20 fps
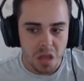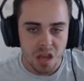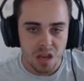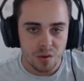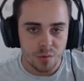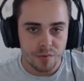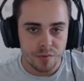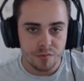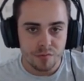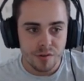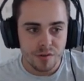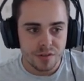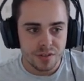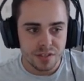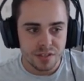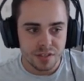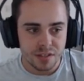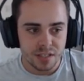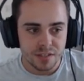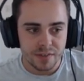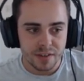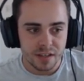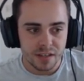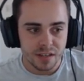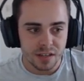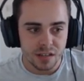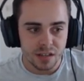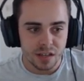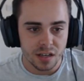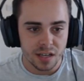With Roost, this thing
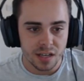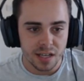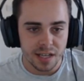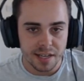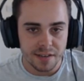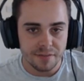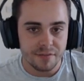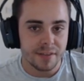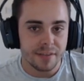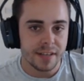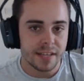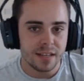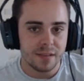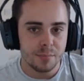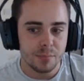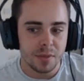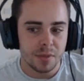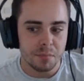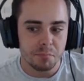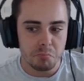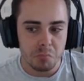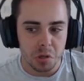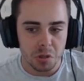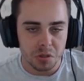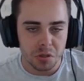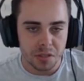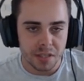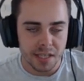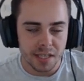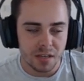can live. It can be
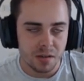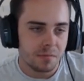bulky.